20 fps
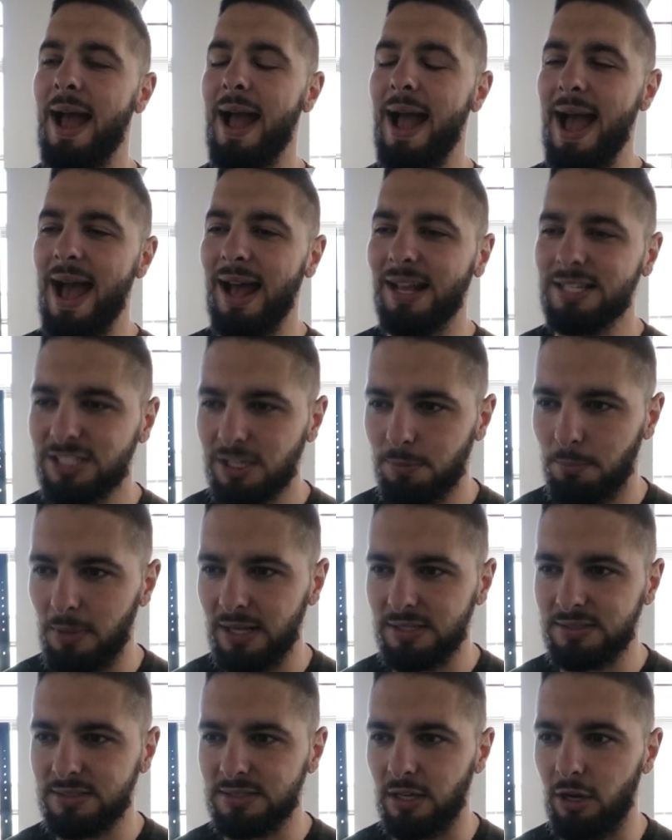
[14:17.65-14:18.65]
ask
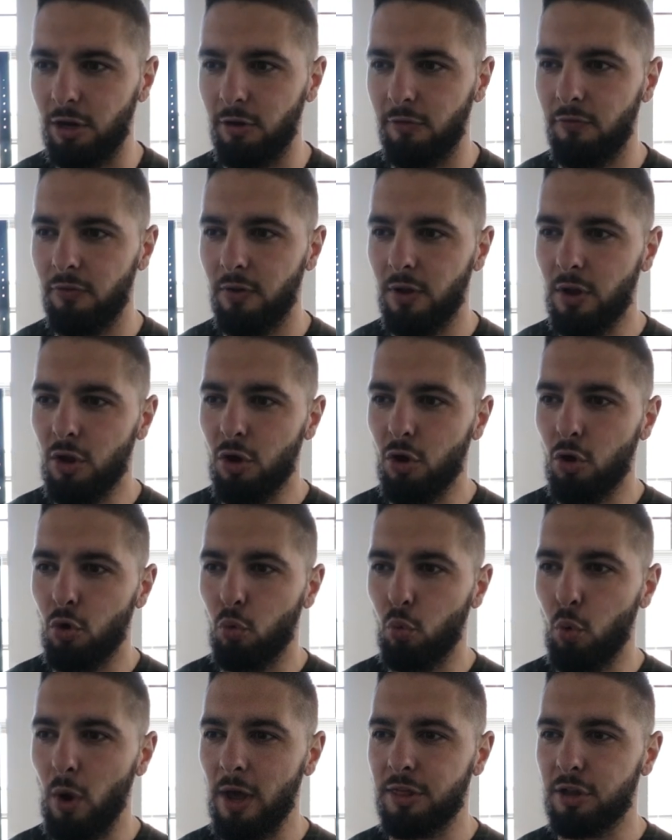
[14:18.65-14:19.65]
myself
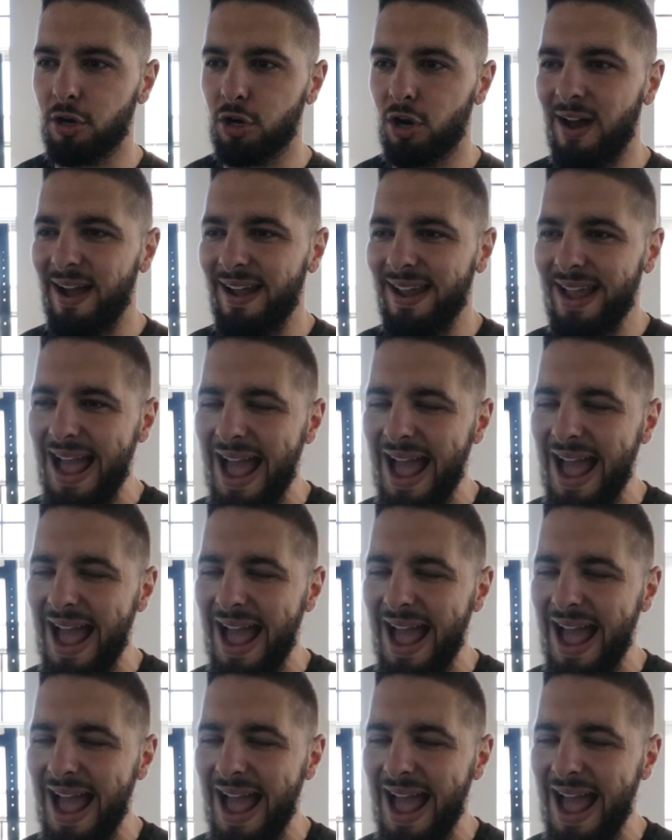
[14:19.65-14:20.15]
whether I